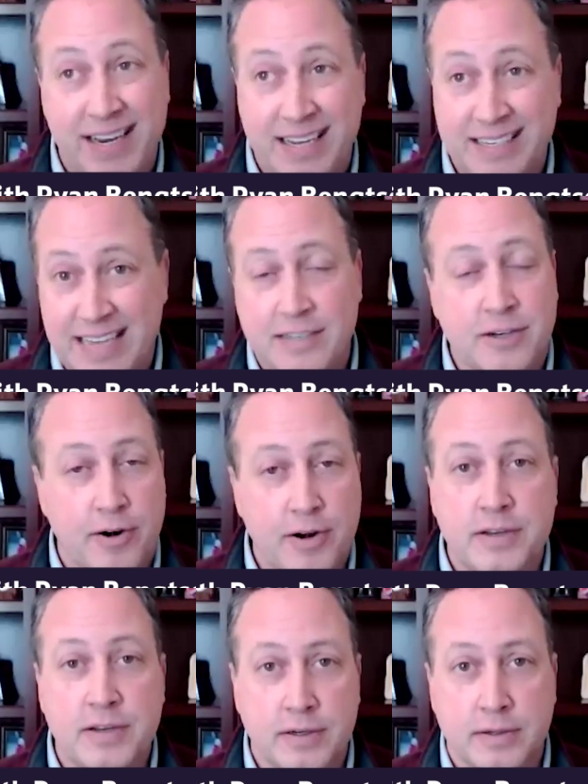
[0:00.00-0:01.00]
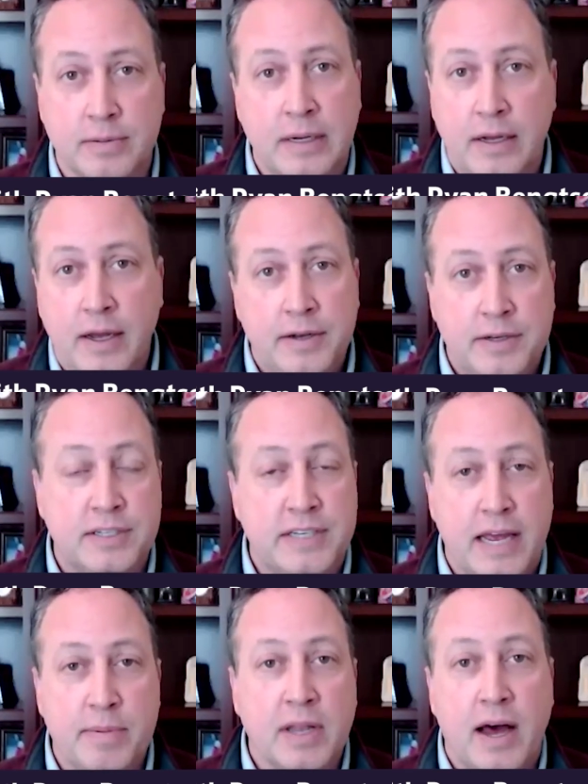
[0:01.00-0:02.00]
And then as that started to
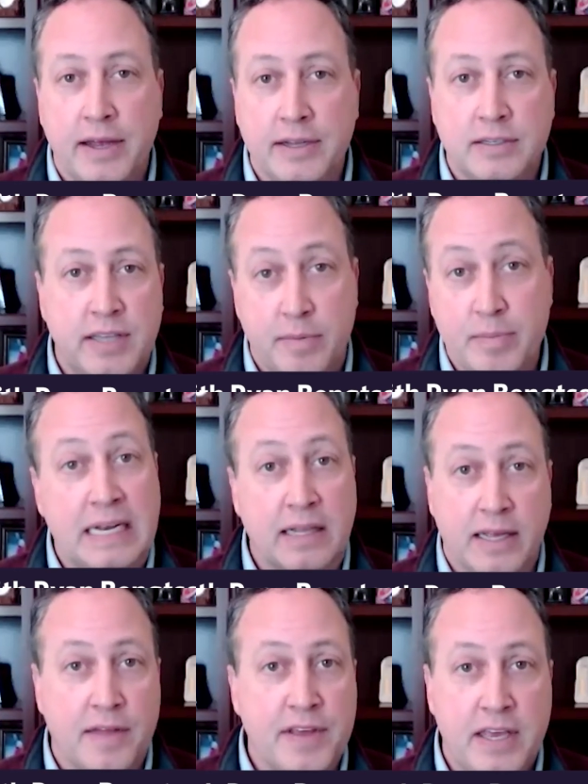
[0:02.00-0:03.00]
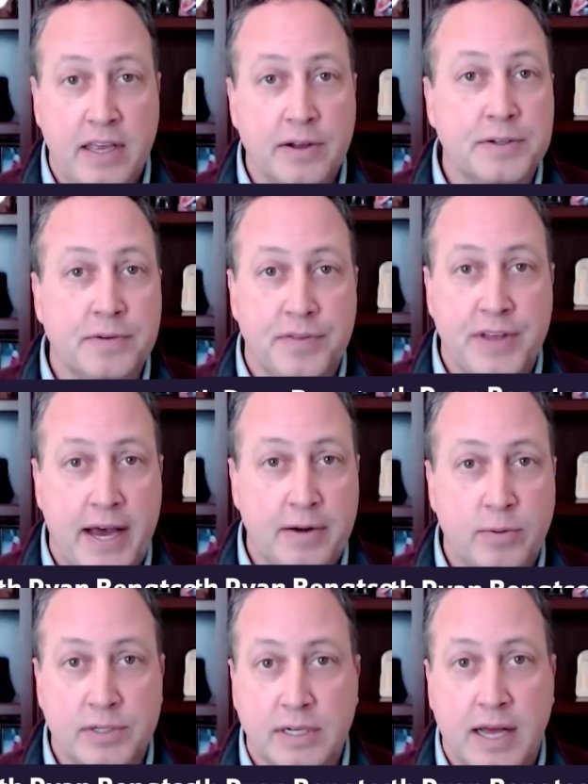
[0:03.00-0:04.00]
stabilize, then immediately on the heels of
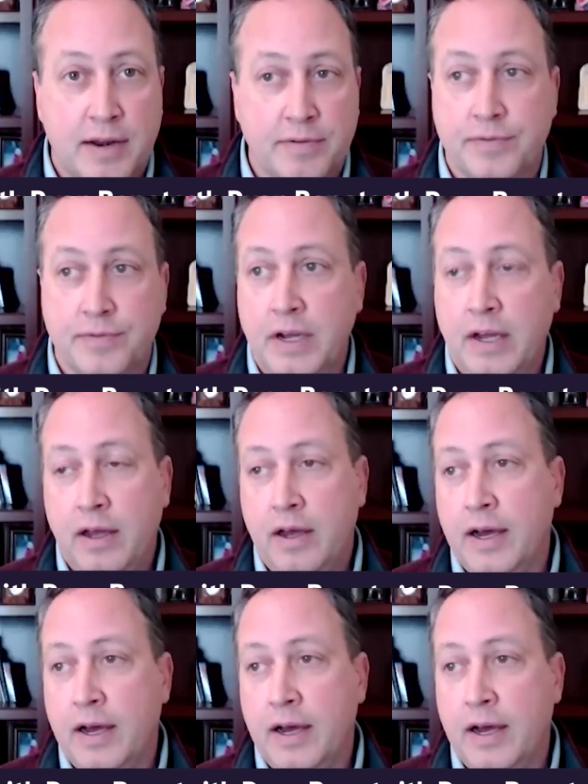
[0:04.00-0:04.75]
that was a lot of